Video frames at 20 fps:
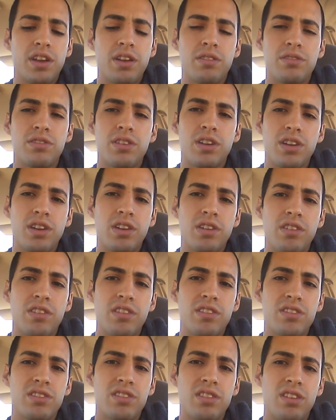
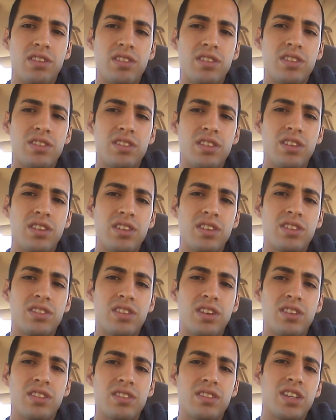
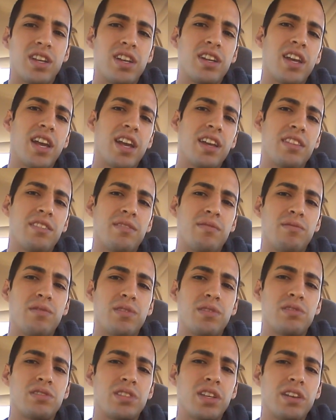start saying, hey,
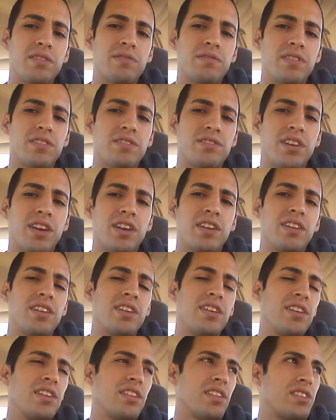the safe is not
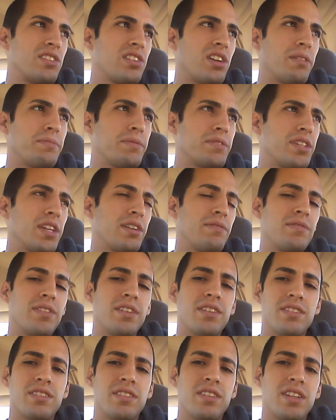in the job. The
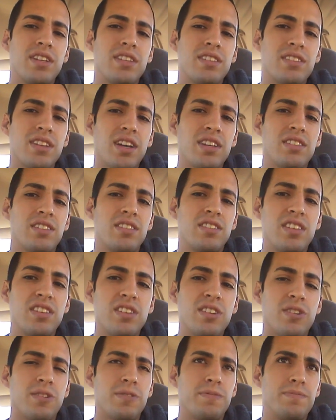safety is inside the
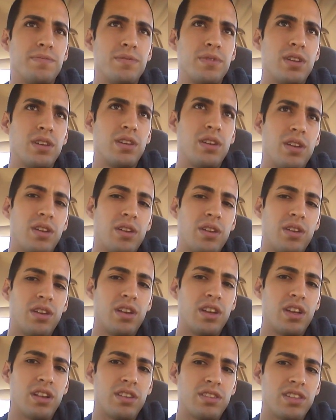deal.
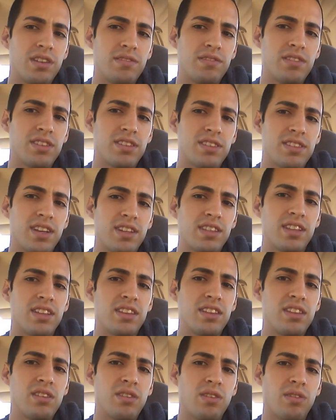Safety is inside the
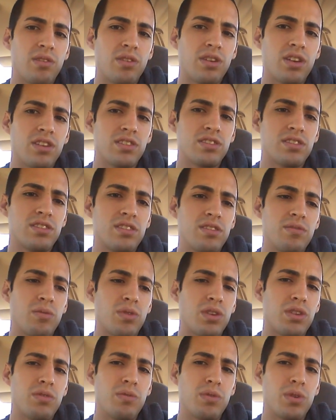deal, because
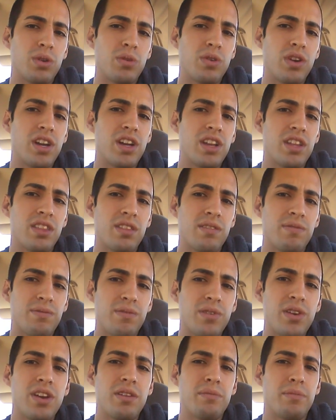we're creating the
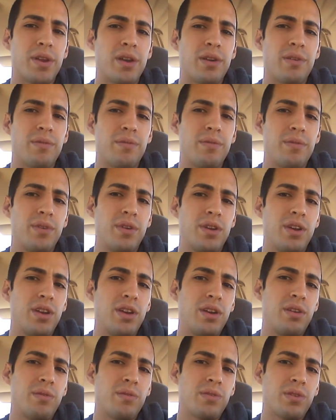freedom here.
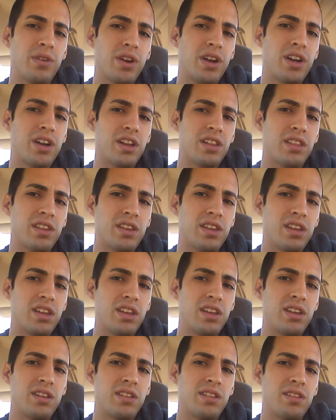We're creating
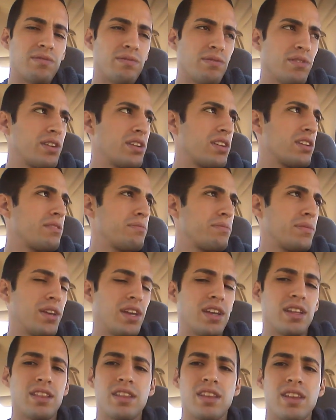the freedom
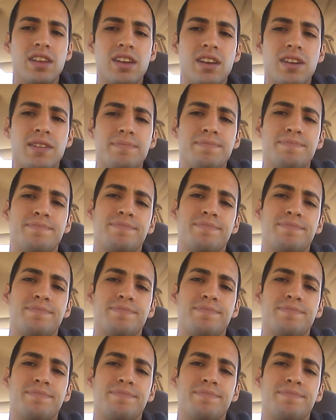and the